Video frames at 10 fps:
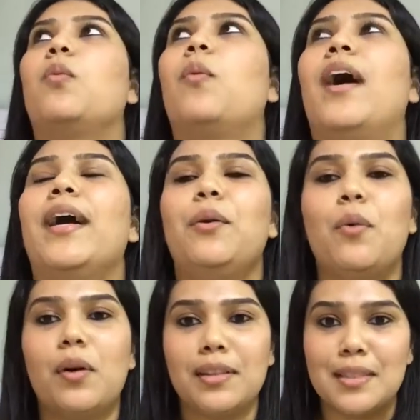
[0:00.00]
why
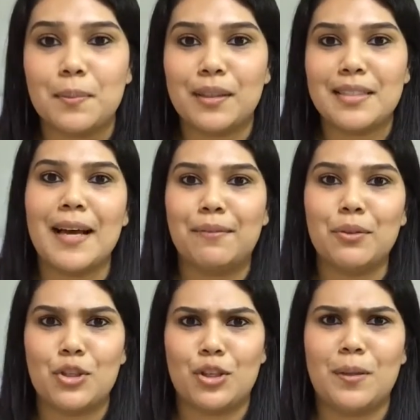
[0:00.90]
do all these birds have
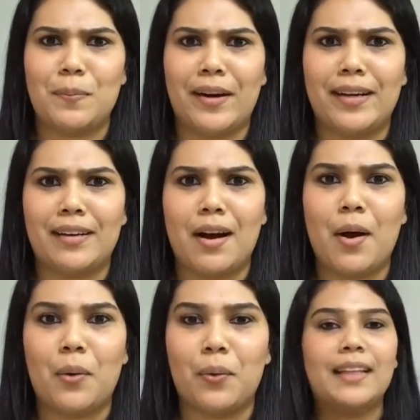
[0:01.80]
to chirp right
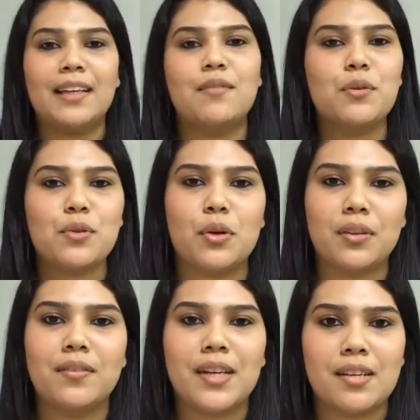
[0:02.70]
now? I think I've used all
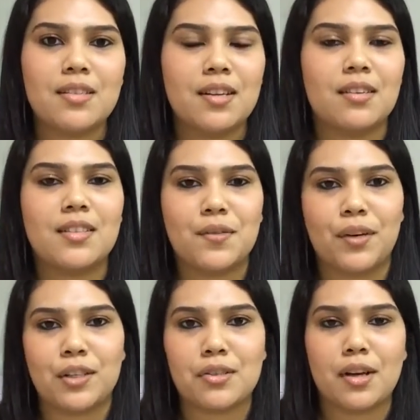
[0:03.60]
the variants under this
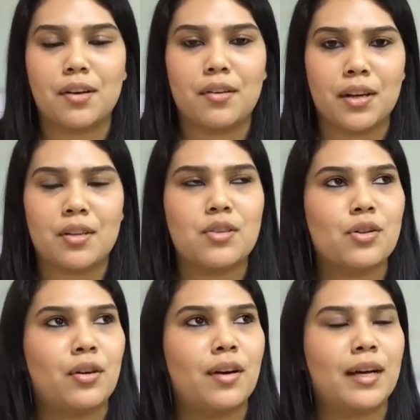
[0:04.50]
Fresh Start range.
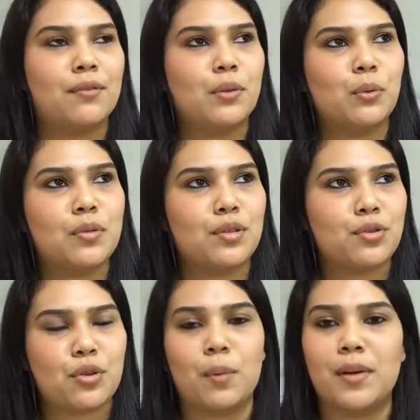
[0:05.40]
I've used a
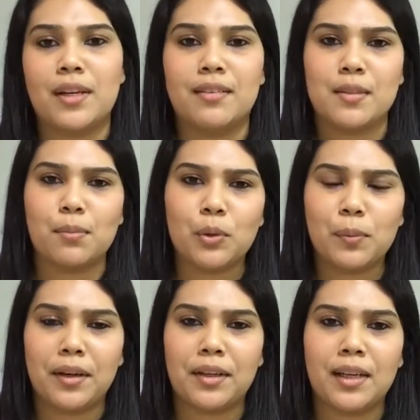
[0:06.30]
strawberry, this
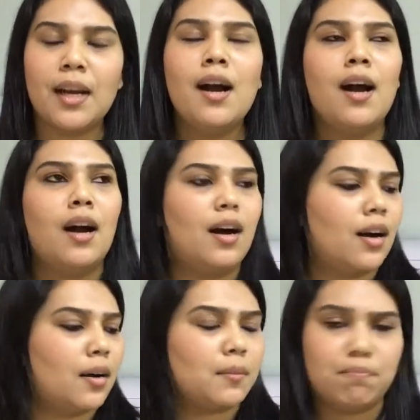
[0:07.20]
blueberry,
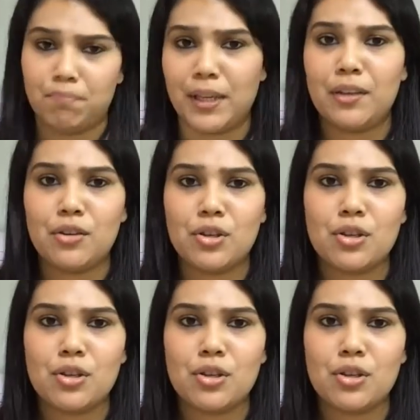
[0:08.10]
peach